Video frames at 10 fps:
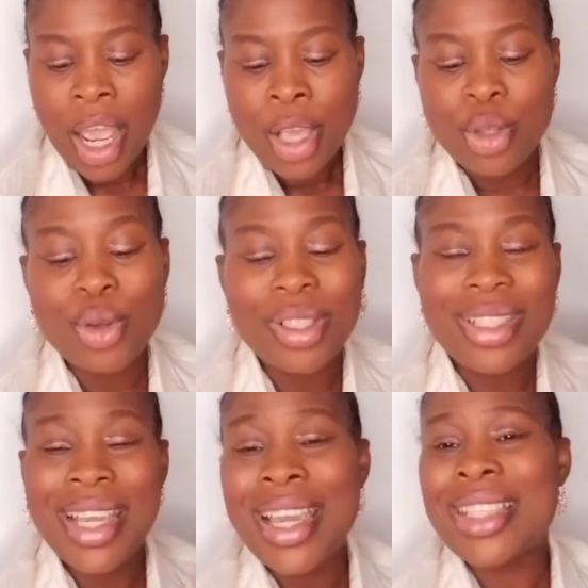So
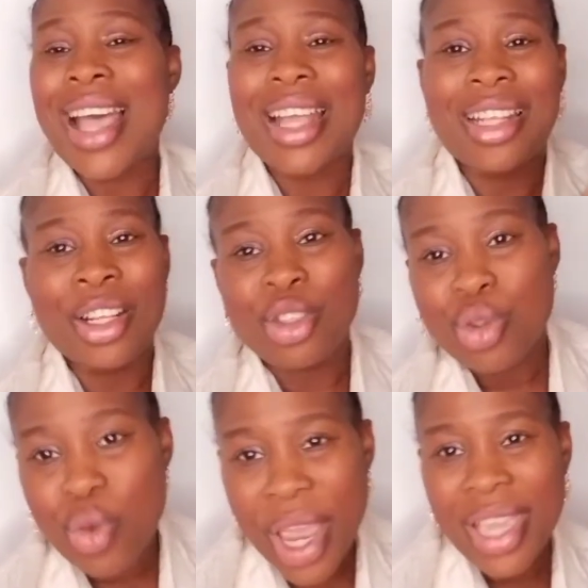these are the
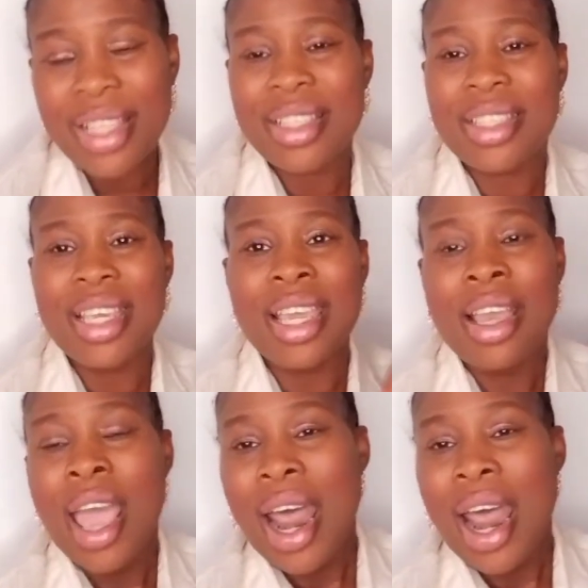20